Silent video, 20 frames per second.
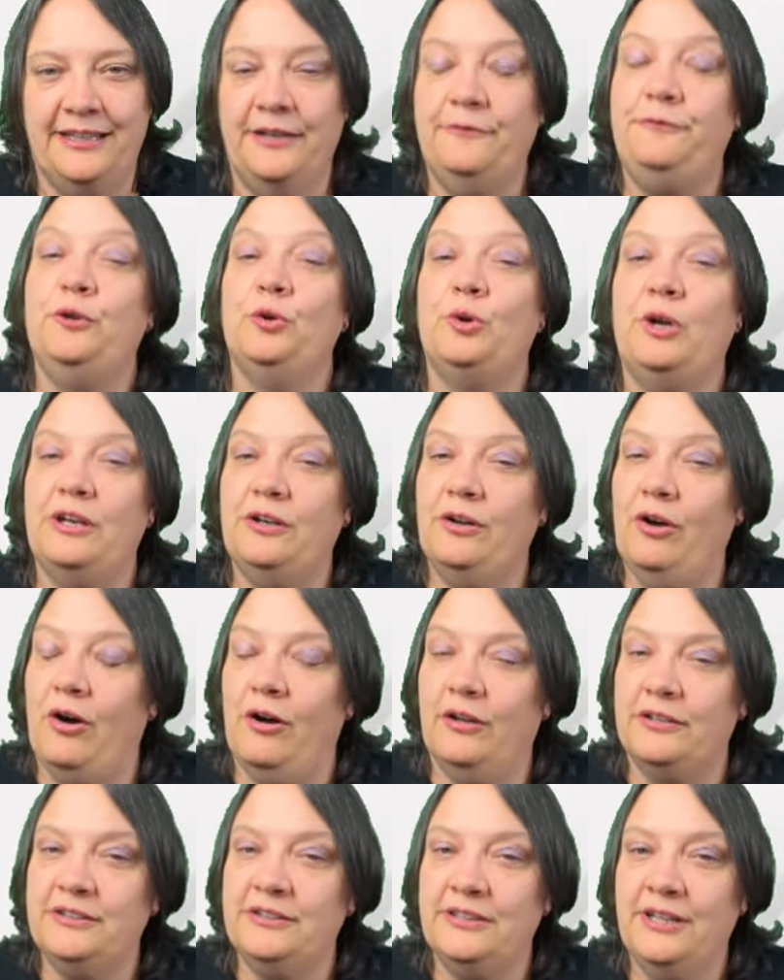If you
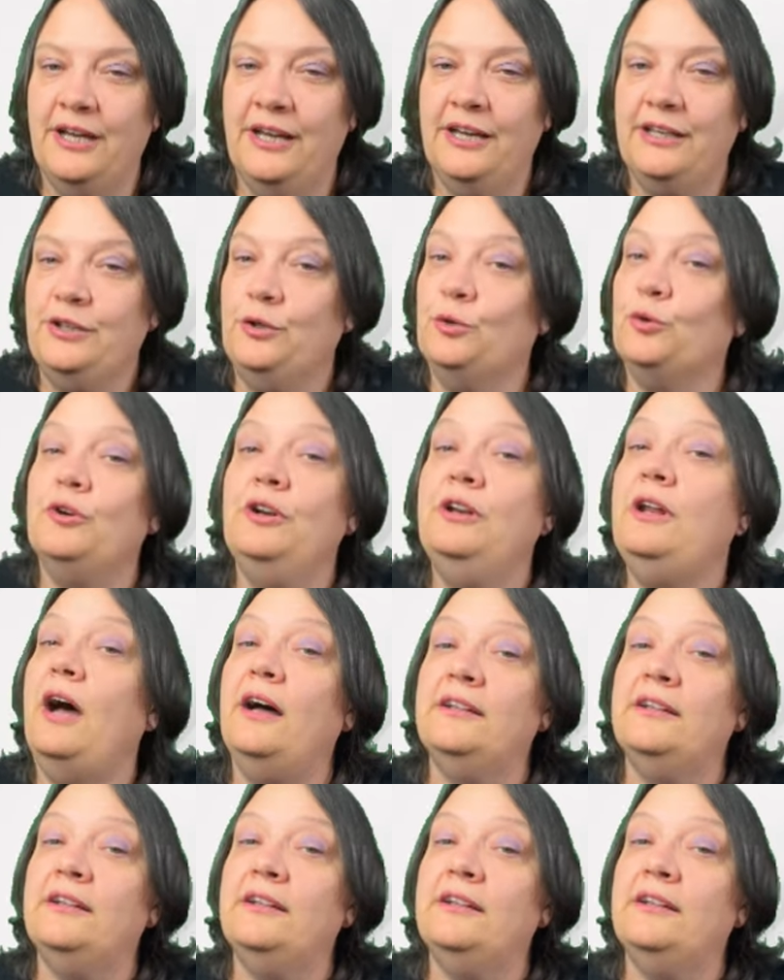cannot, you're an